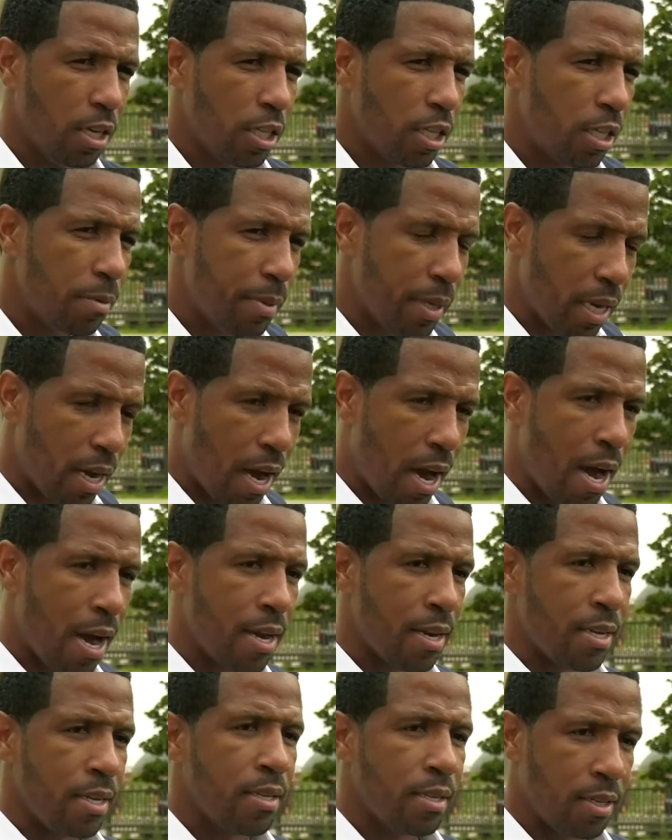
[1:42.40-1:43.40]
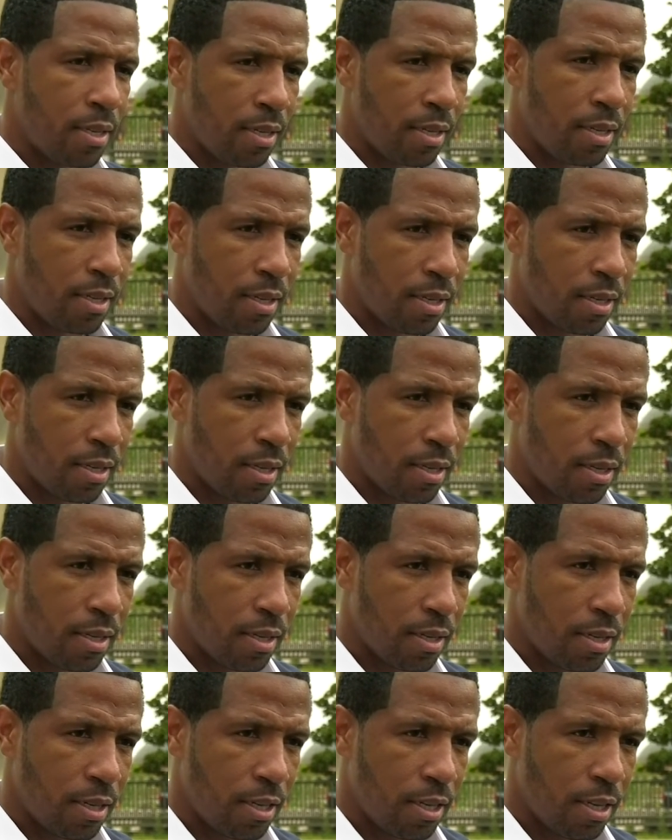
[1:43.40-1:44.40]
to be honest,
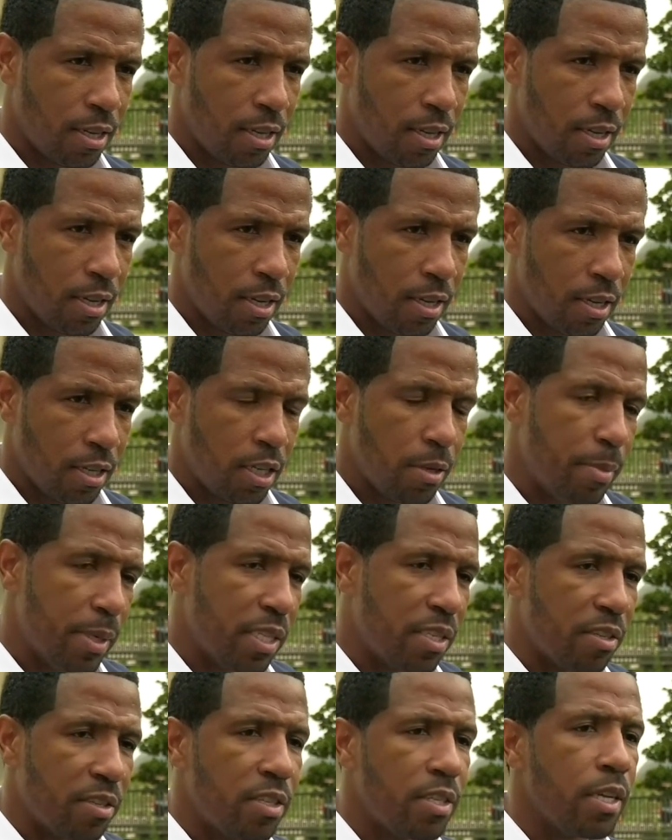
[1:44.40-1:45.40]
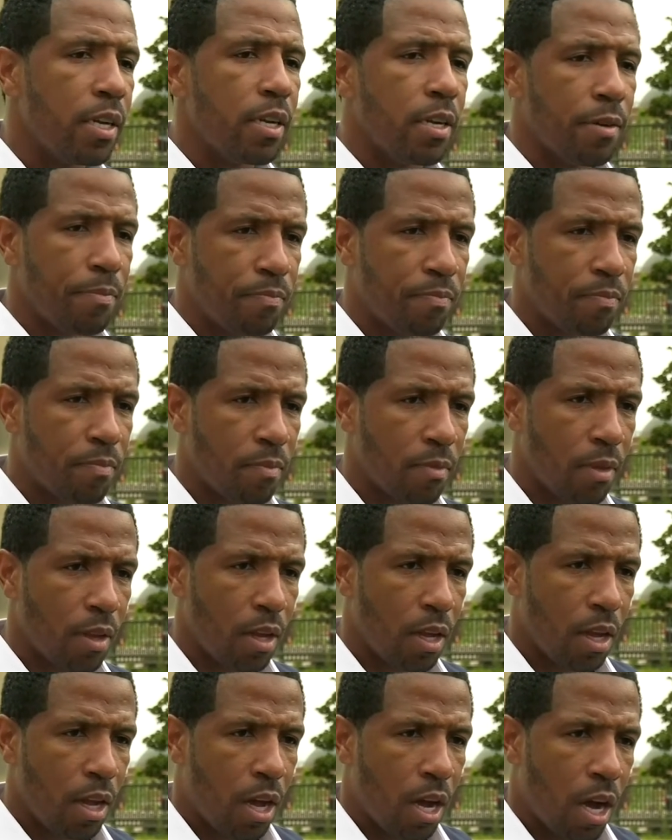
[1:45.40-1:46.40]
to be sincere
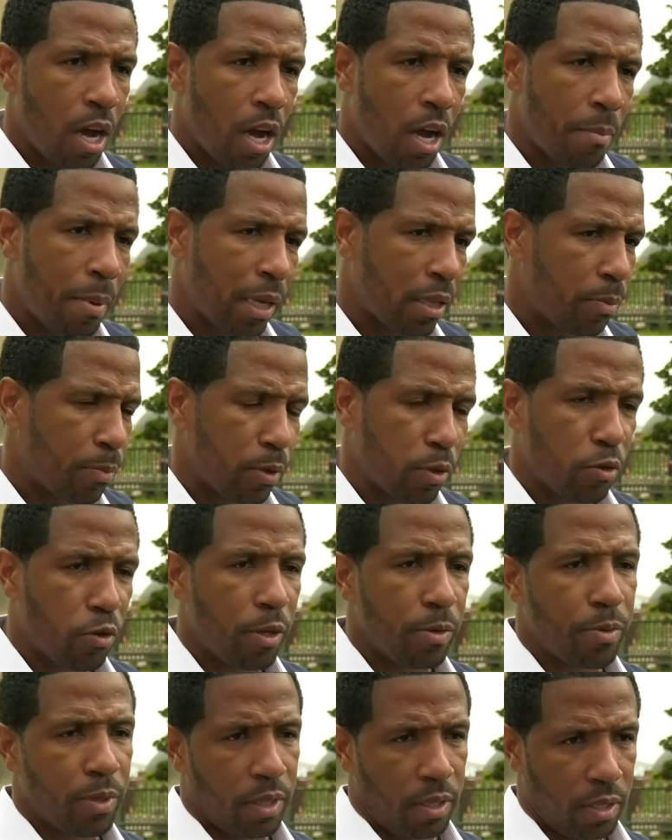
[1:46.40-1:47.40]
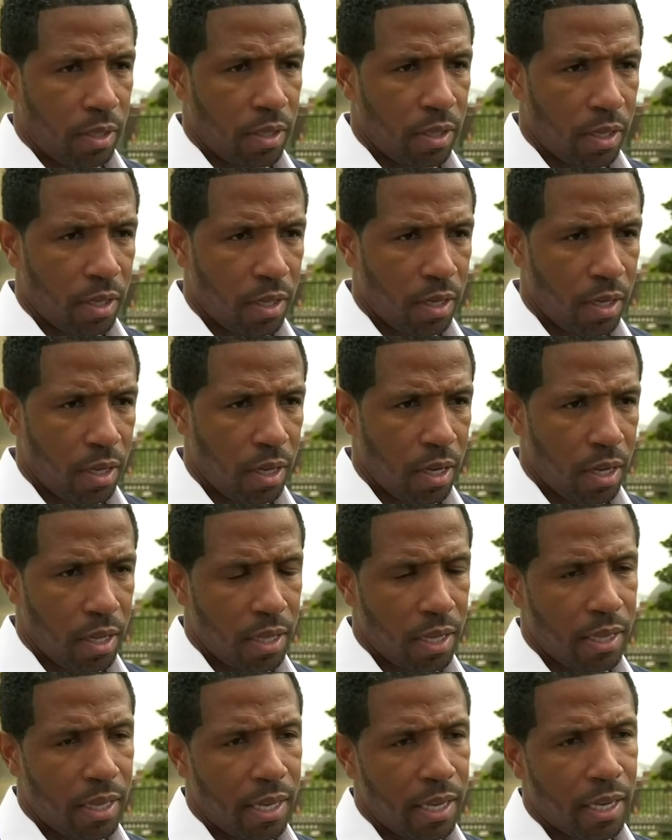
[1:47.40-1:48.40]
about the prescriptions
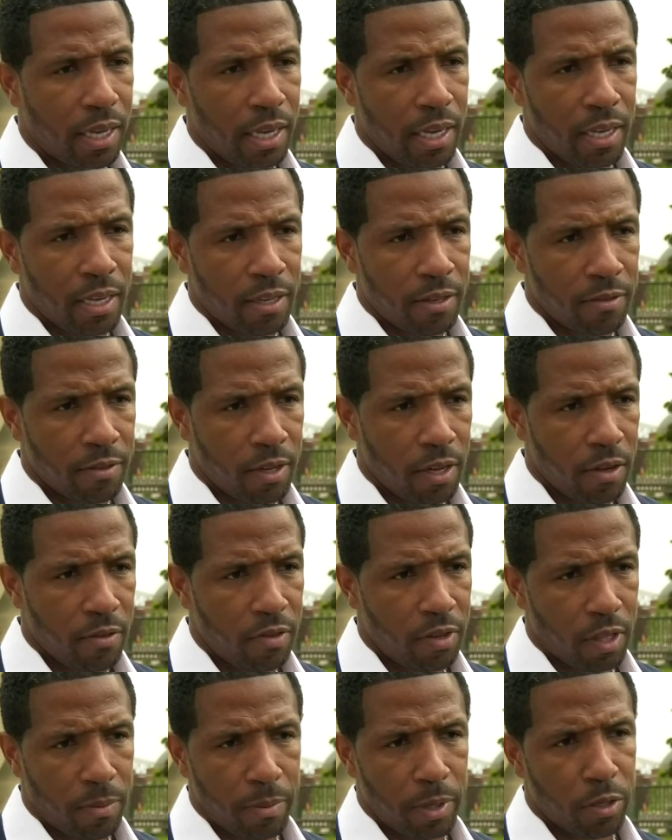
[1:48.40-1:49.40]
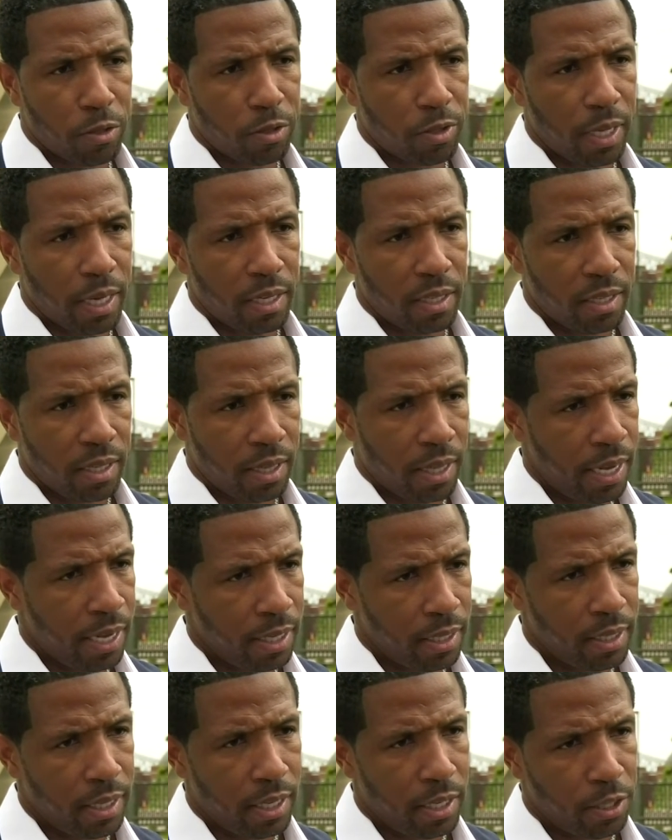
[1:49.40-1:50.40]
that they give for the mental states that they
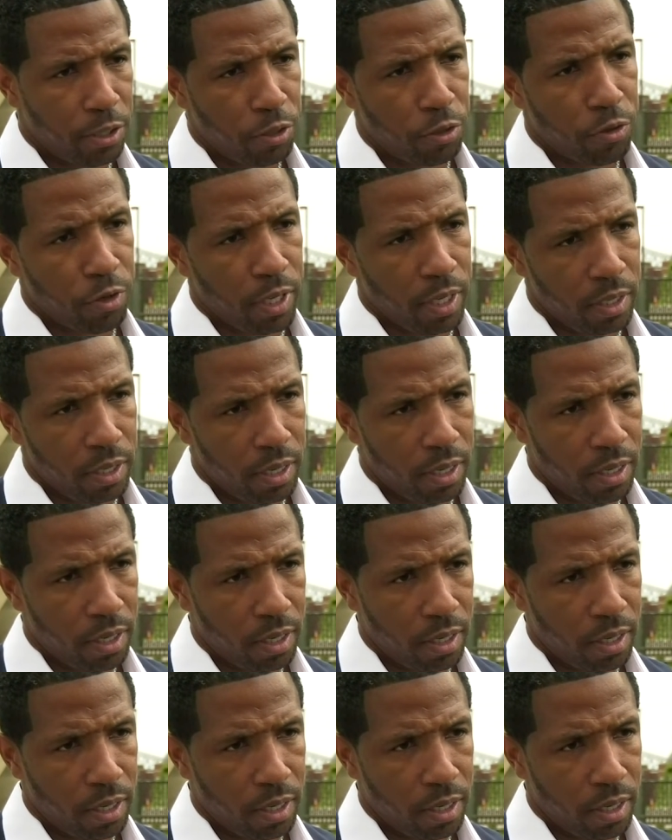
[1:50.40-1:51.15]
intend to treat.